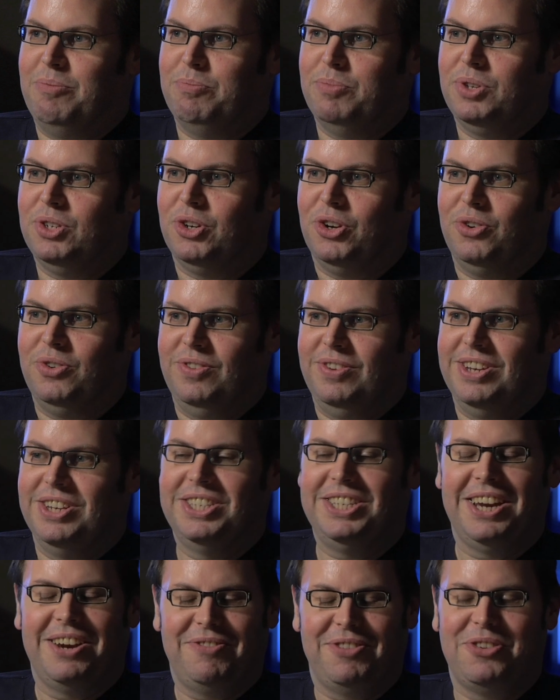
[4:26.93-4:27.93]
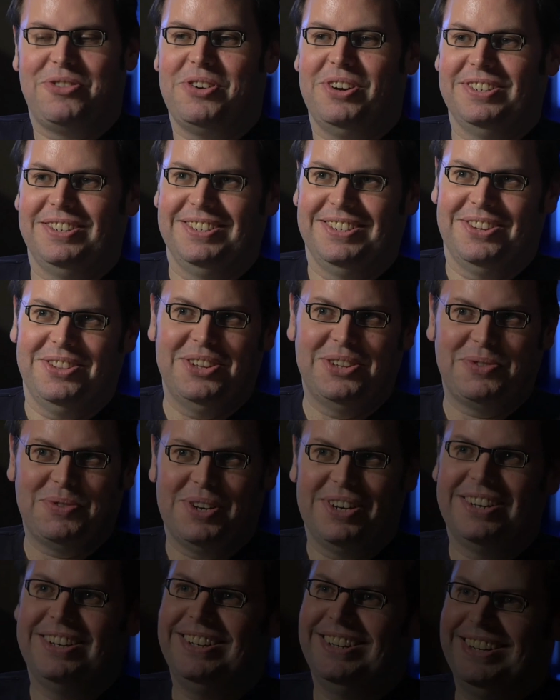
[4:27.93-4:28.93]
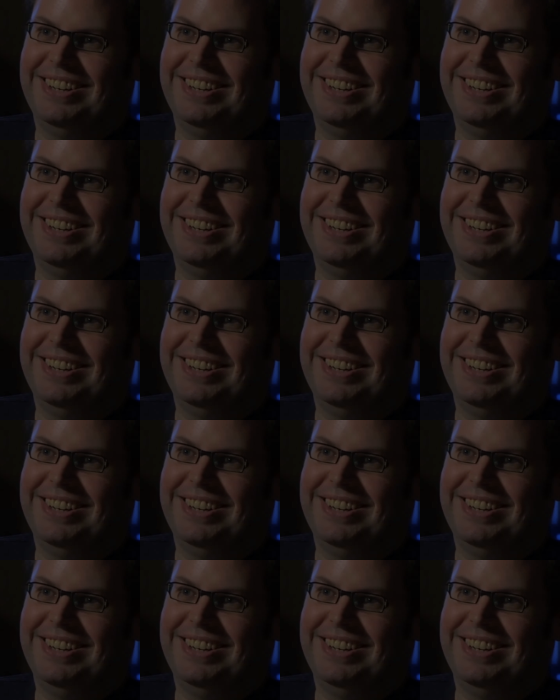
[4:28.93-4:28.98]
So you're just gonna have to trust us on this one.